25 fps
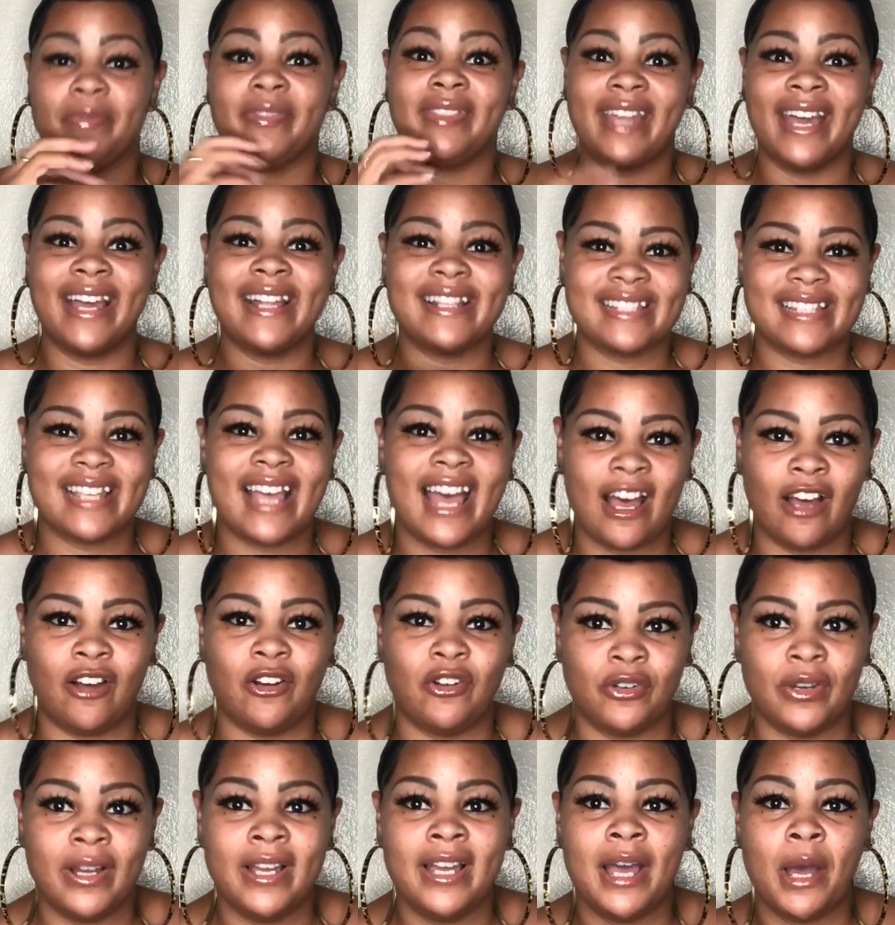That's
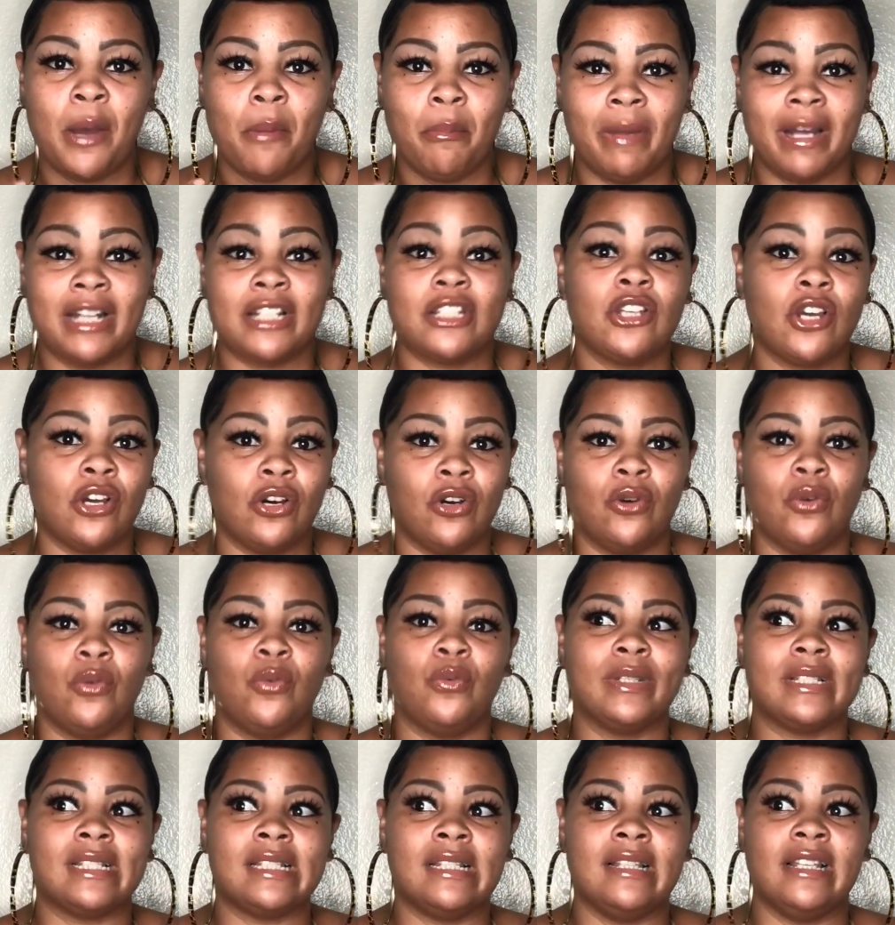how my toe
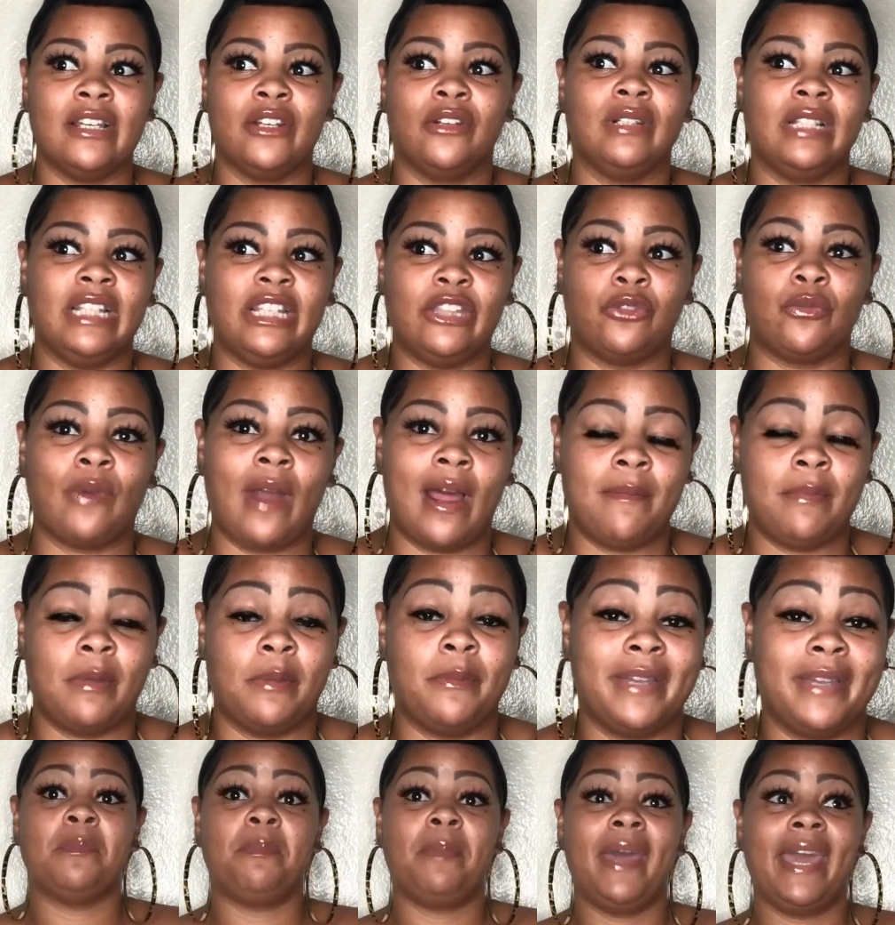was literally throbbing.
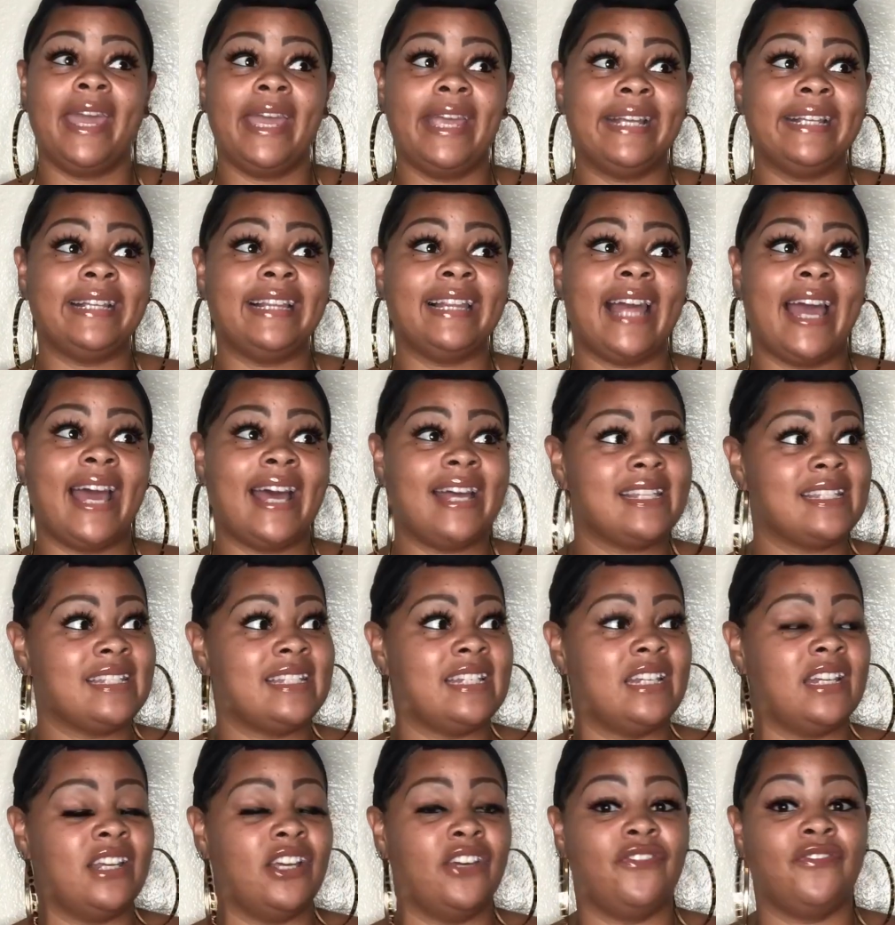The pain
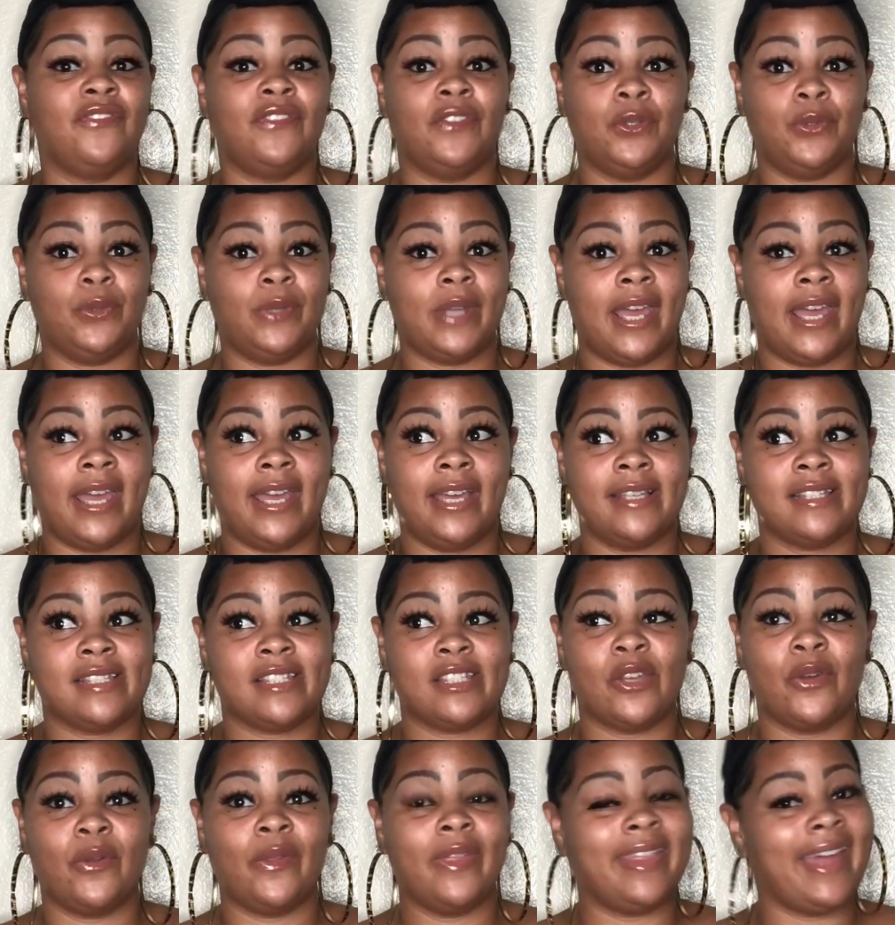lasted a few days.
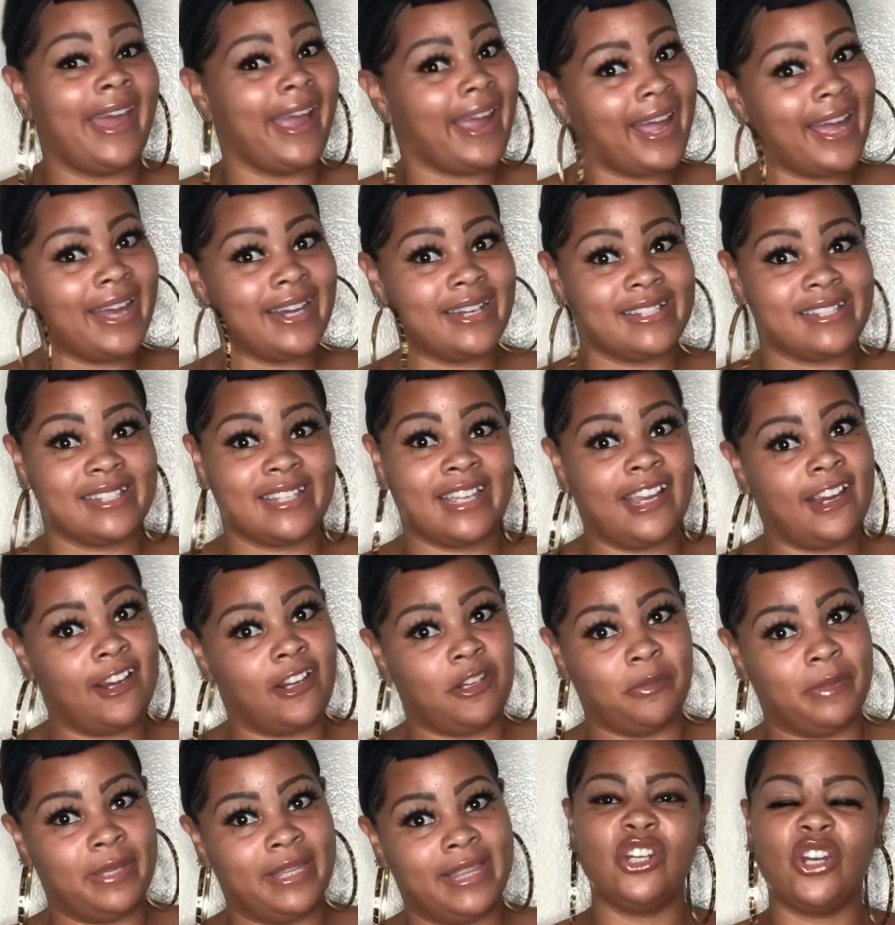So that kind of
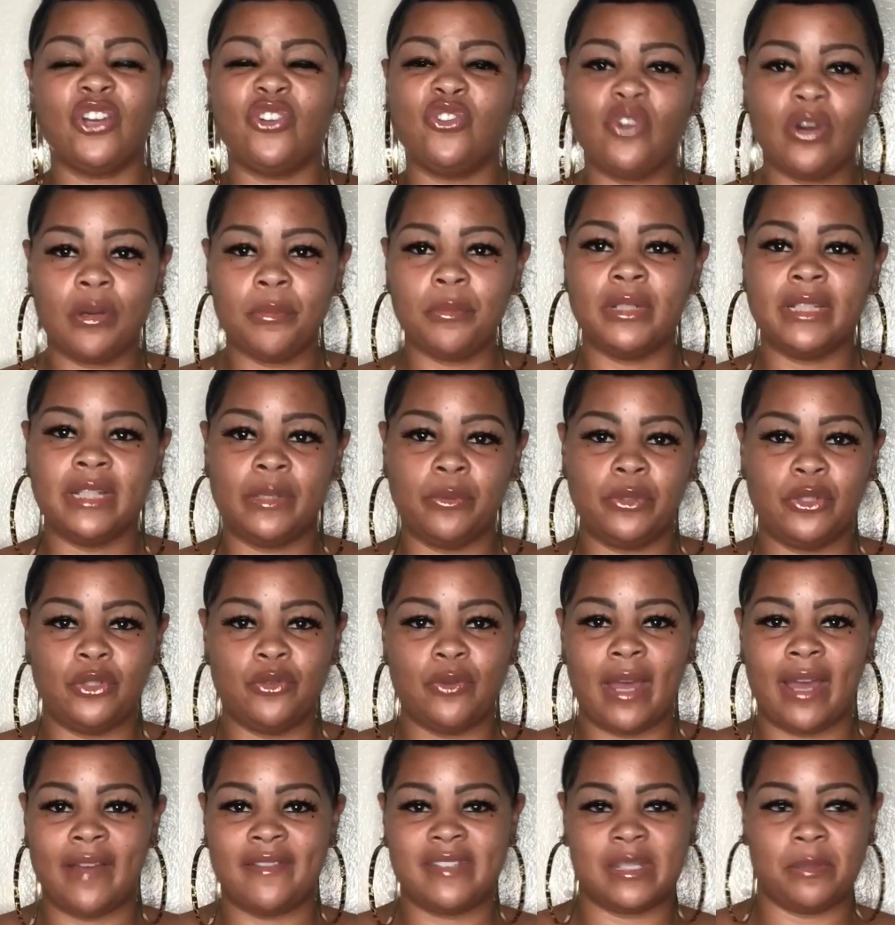scared me. You know, normally when you
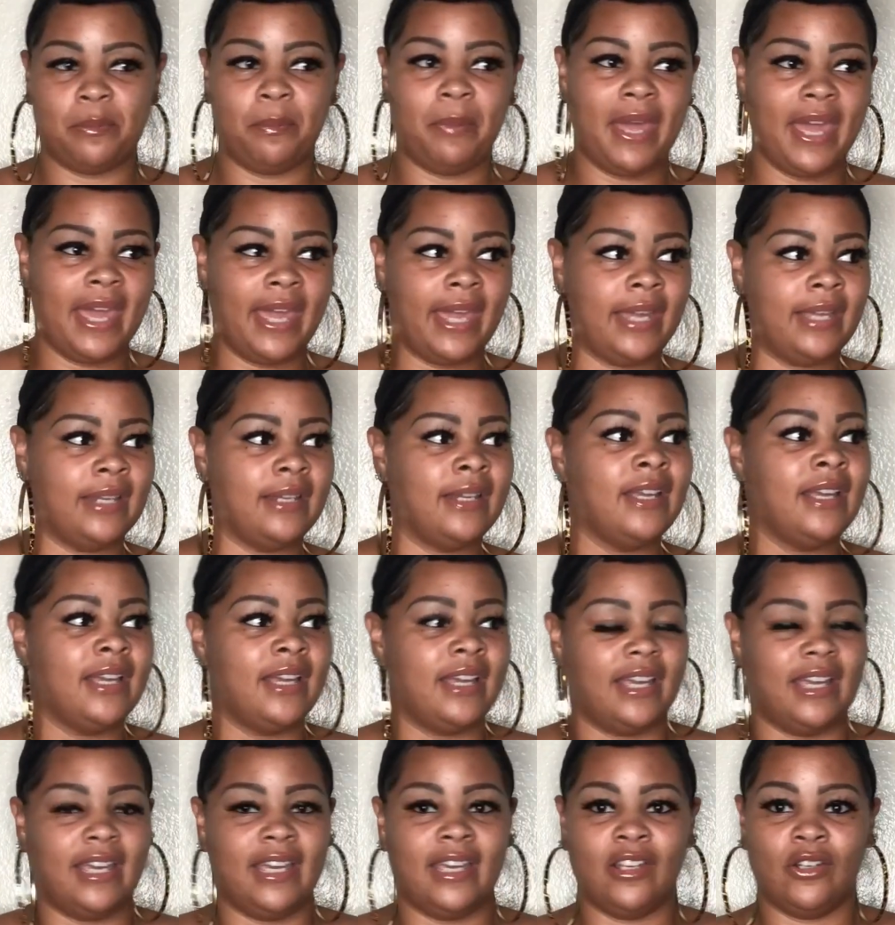have some pain,
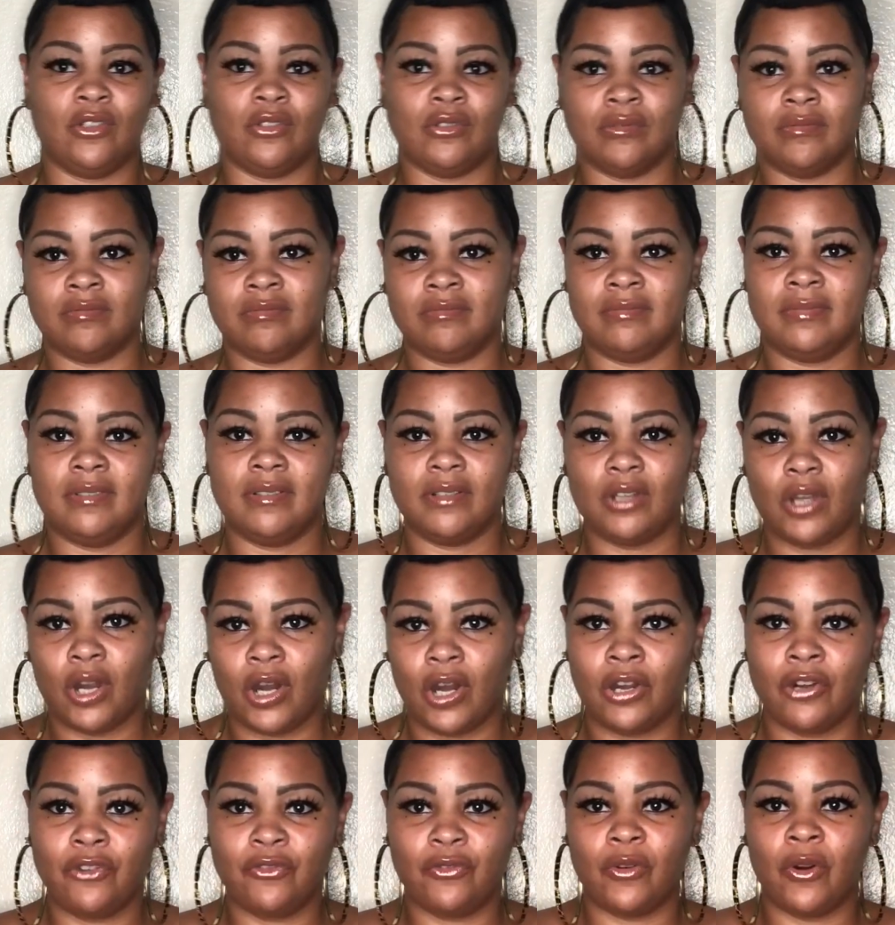it'll
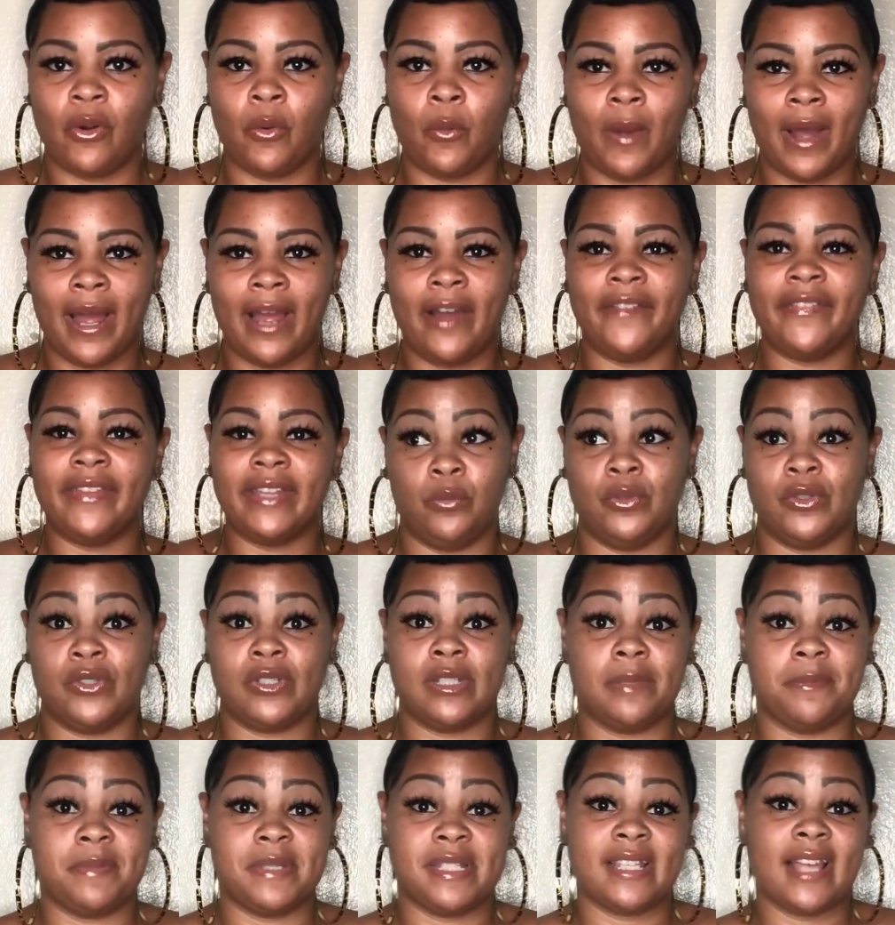hurt for a while, will
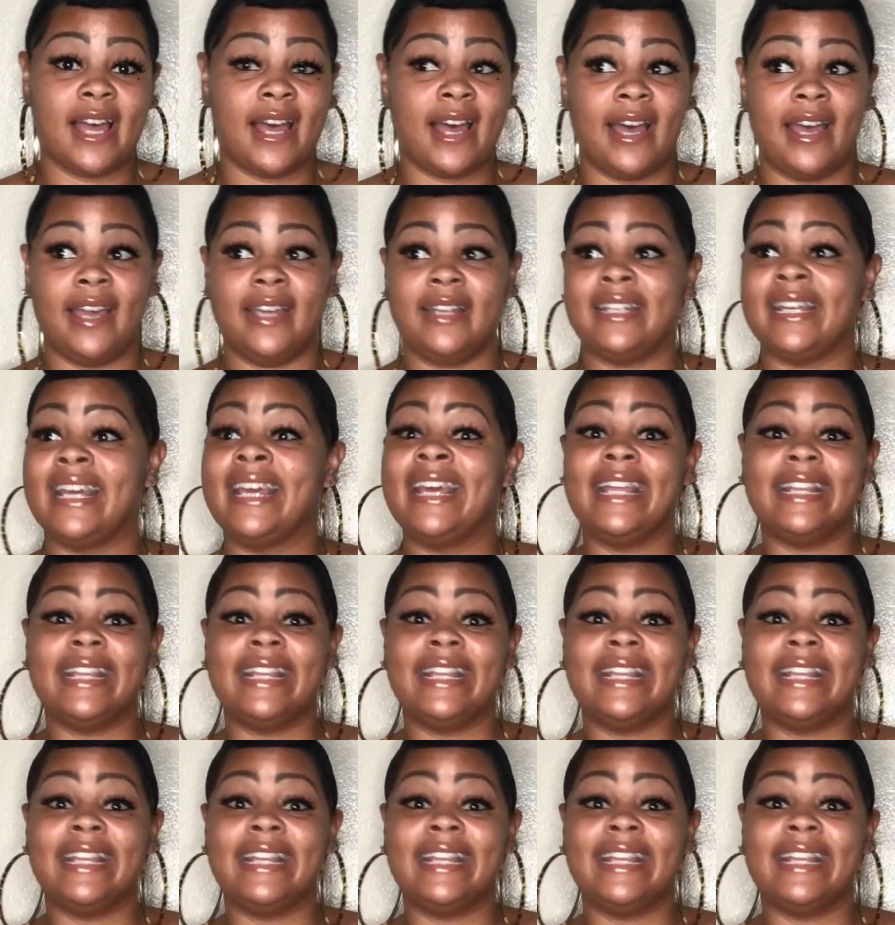subside.